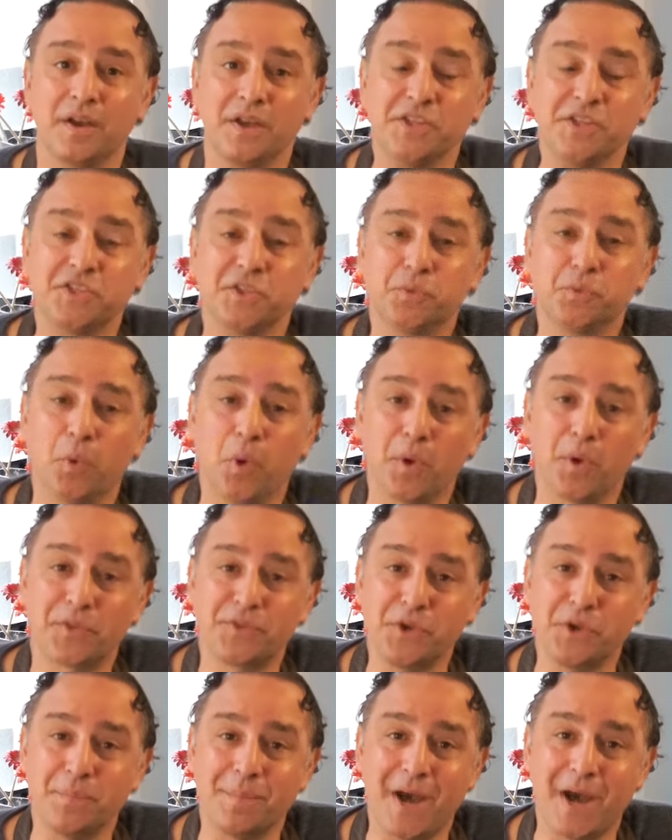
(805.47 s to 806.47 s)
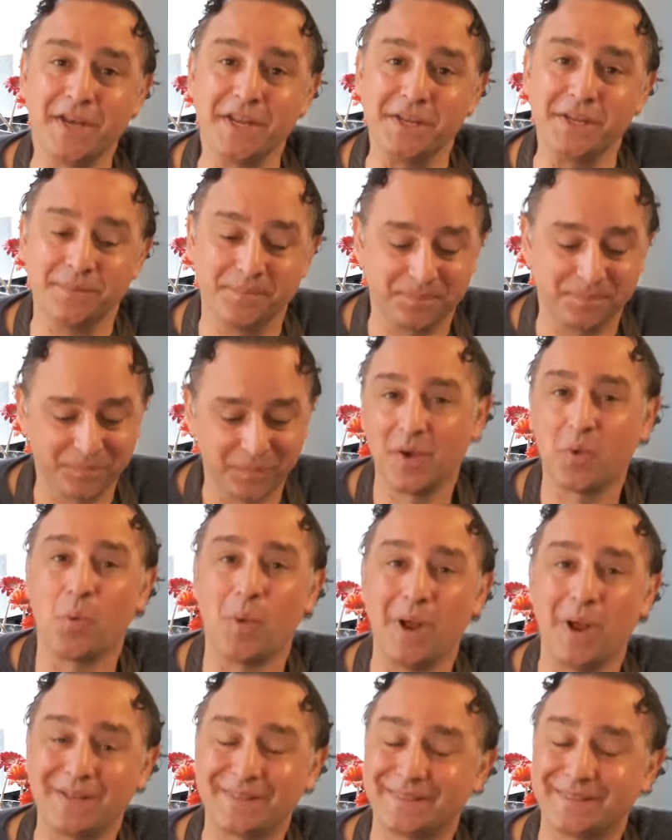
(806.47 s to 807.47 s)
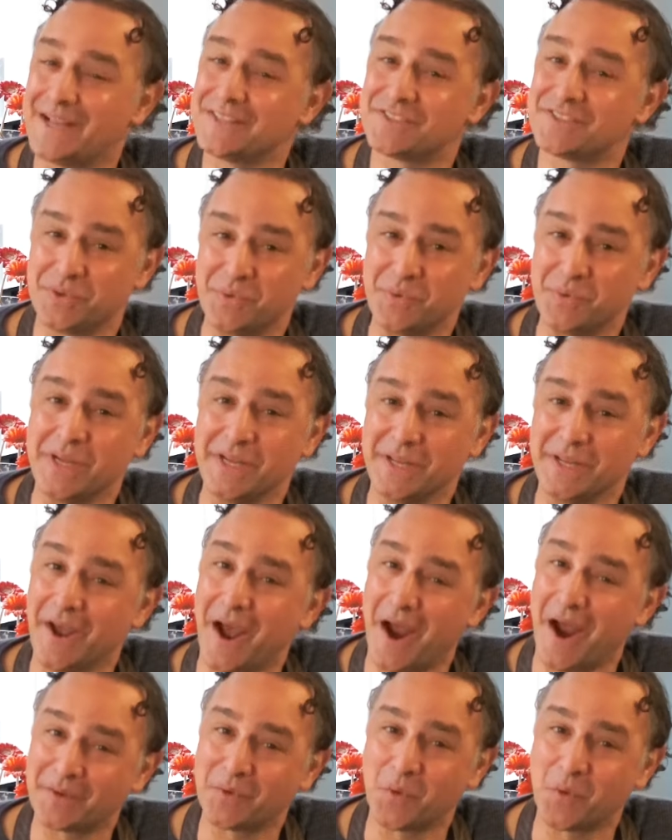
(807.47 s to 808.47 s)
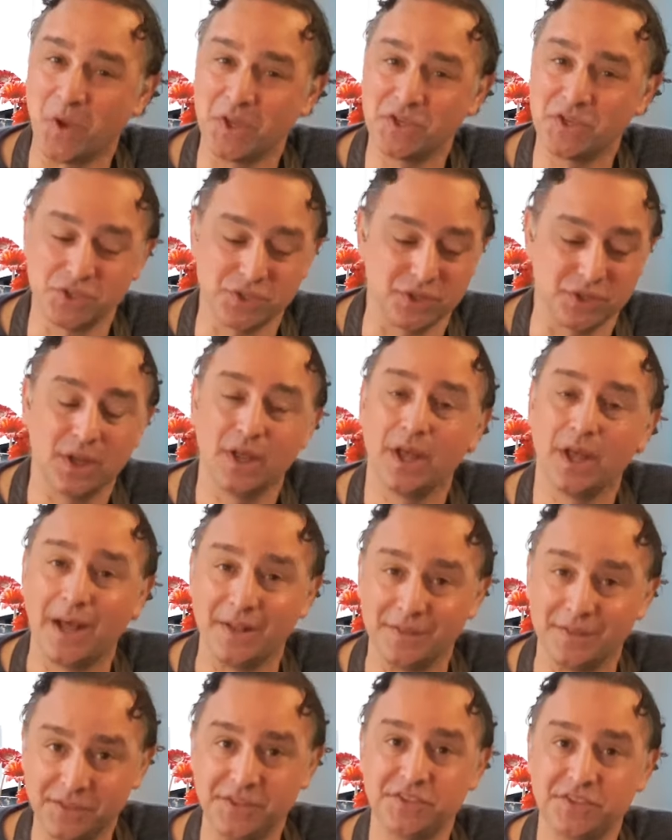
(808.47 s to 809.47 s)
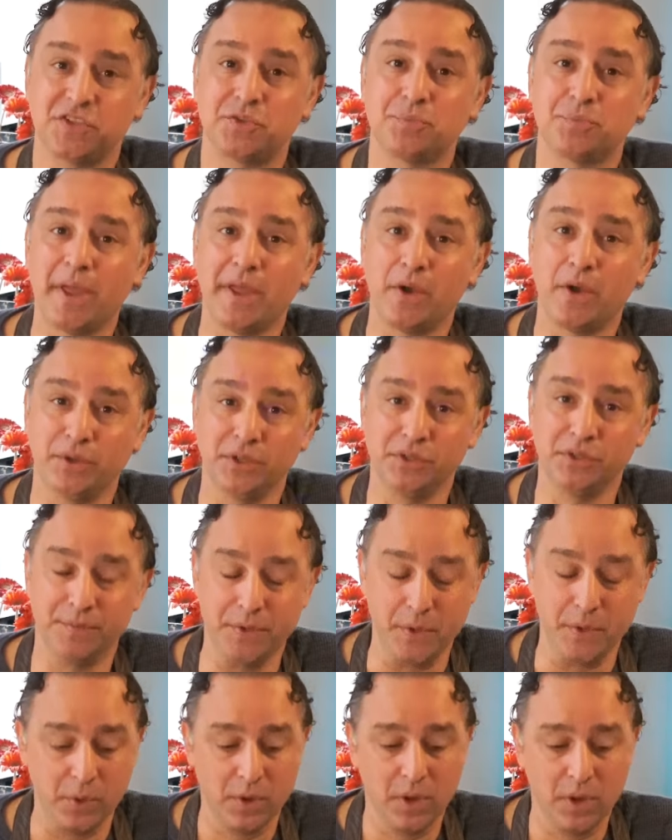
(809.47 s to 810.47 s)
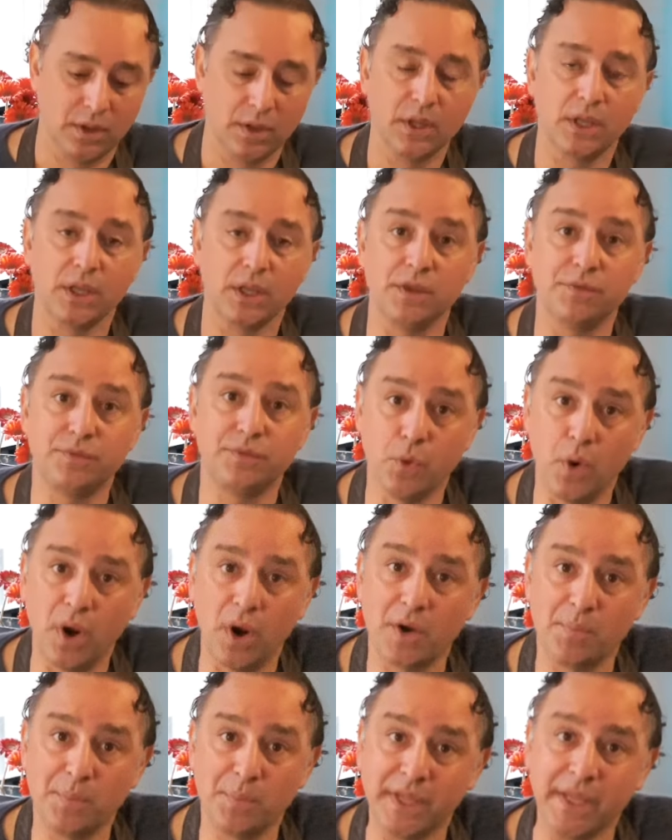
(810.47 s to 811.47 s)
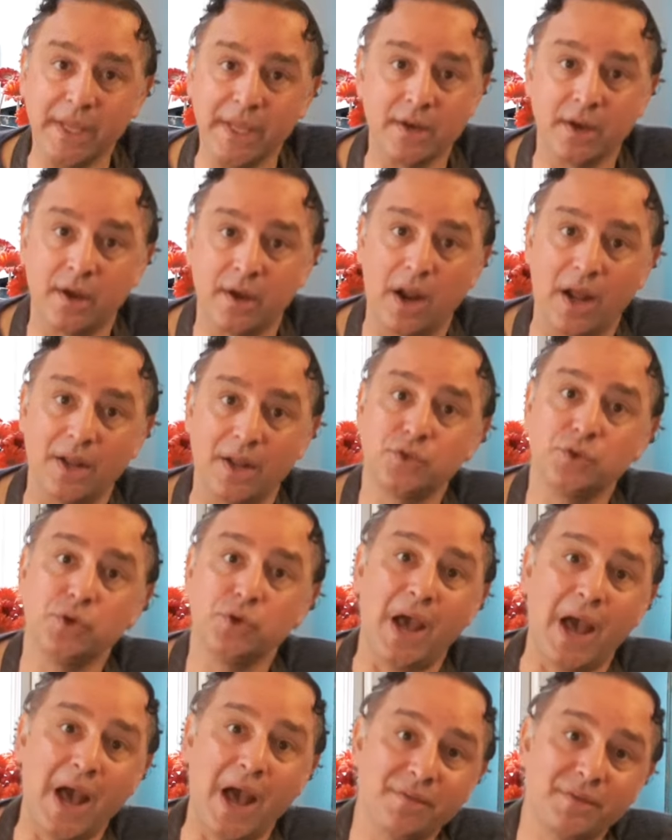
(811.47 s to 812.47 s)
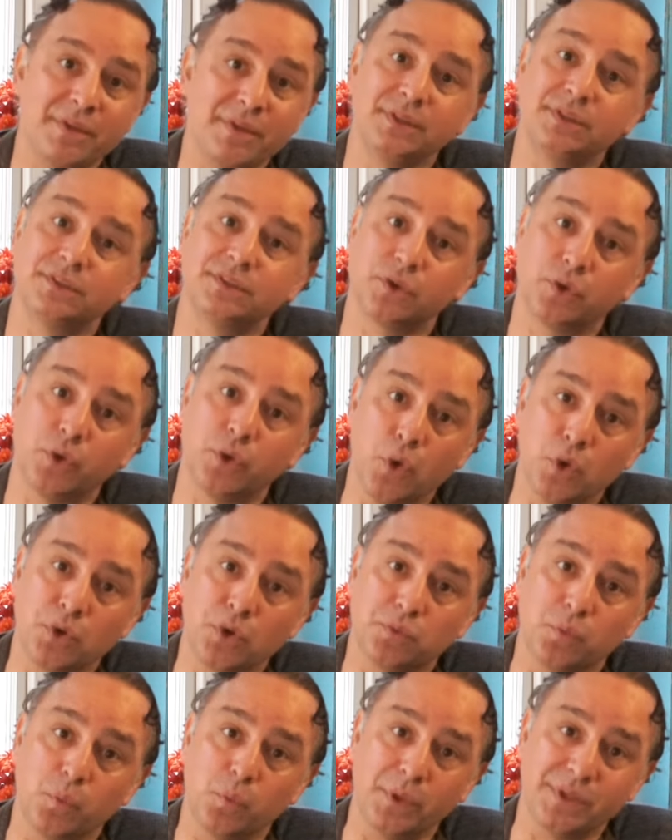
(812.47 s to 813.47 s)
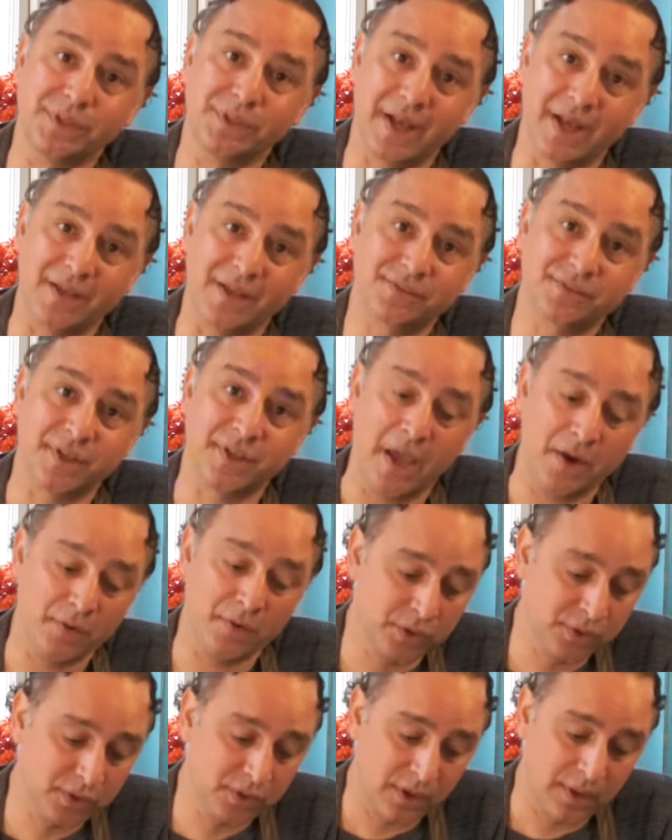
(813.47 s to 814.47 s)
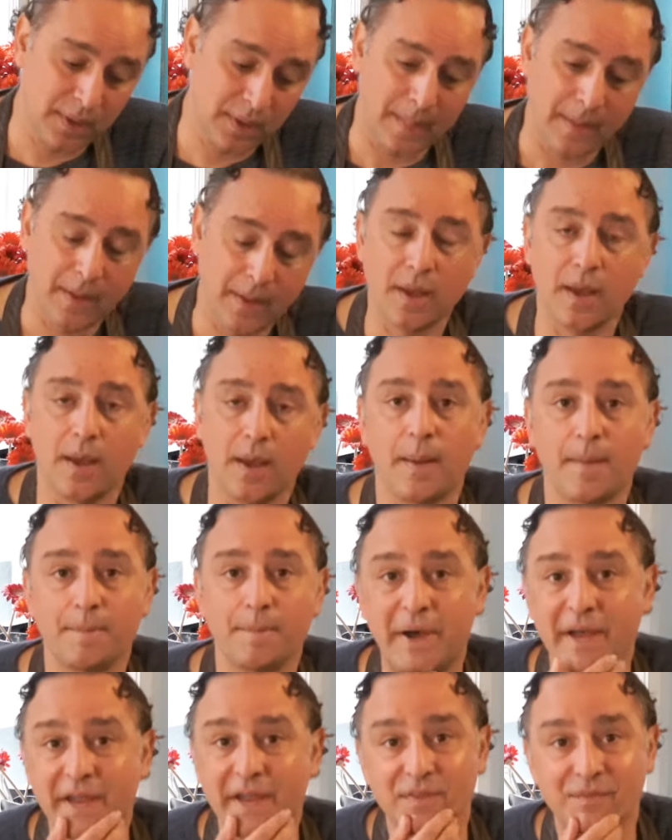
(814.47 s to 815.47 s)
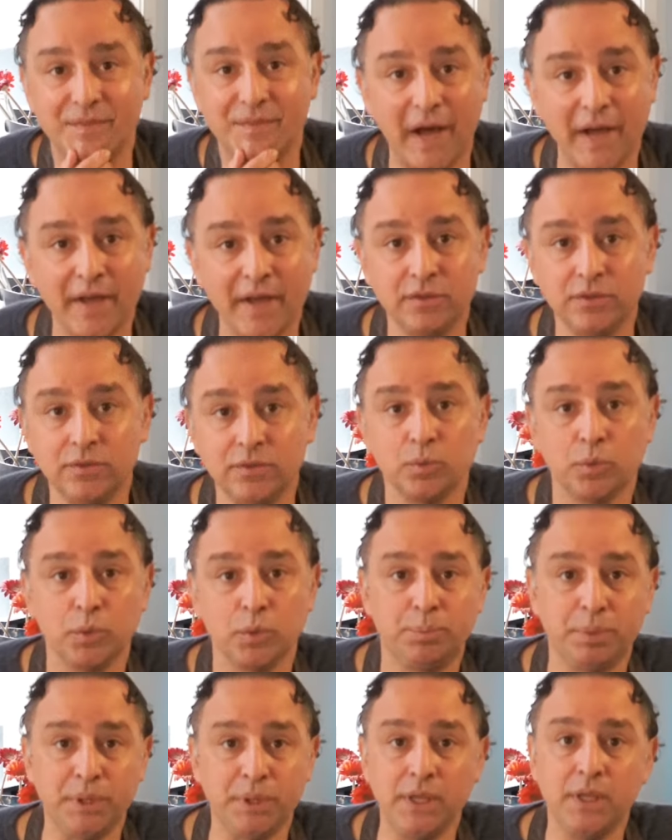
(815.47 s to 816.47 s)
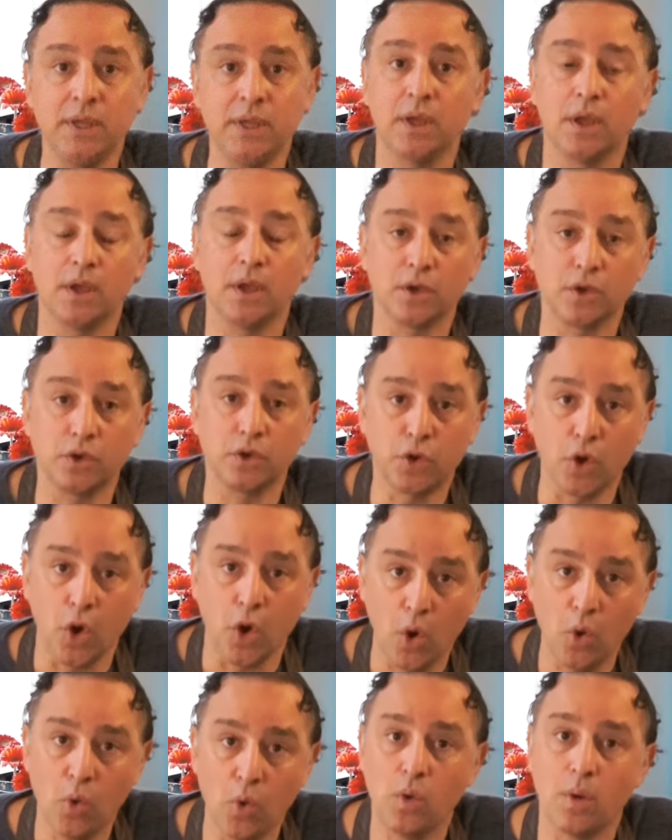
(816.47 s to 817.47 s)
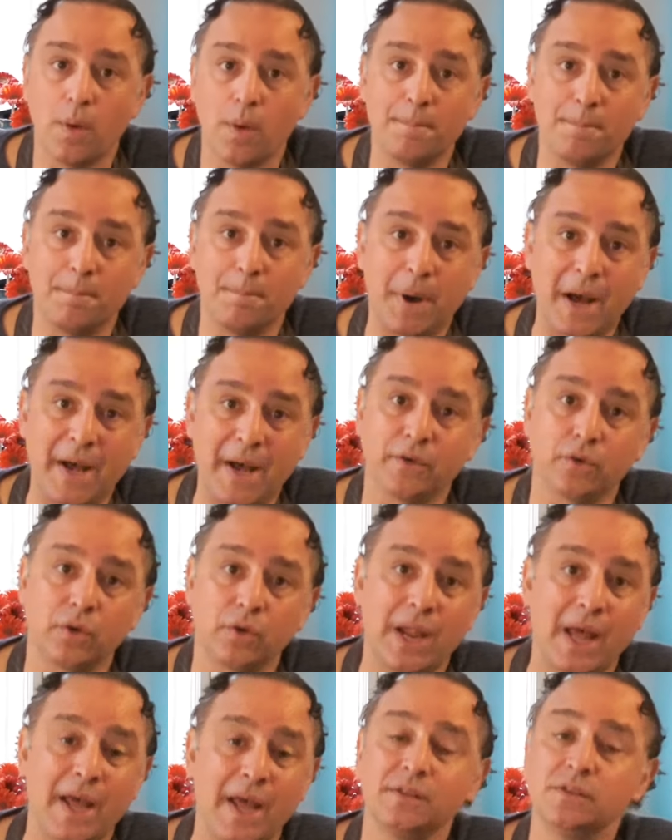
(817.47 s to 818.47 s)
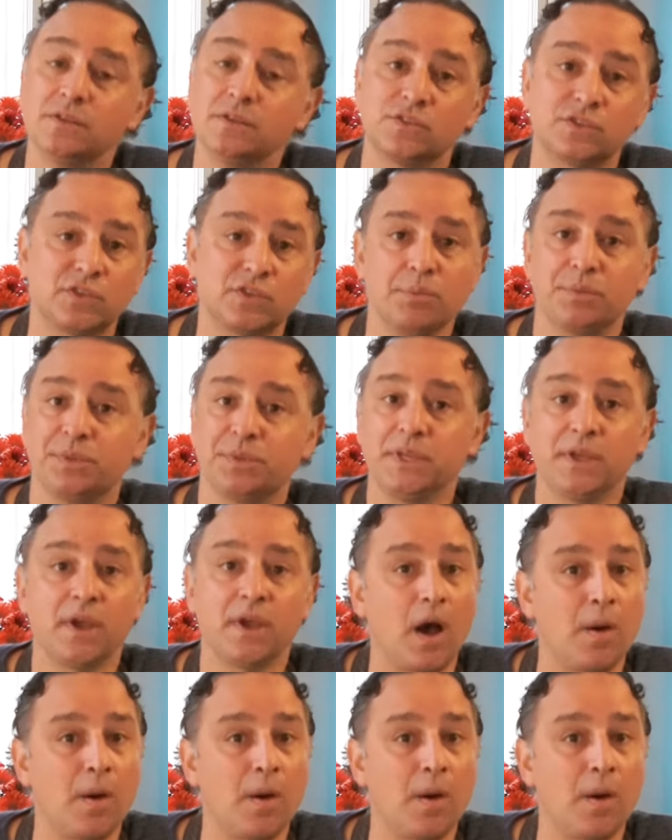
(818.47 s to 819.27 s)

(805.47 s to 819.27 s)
Is it worth your money? Well, that's a really hard question, and this is my honest view. If you are a beginner and you haven't cooked with cast iron, my advice would be go buy online something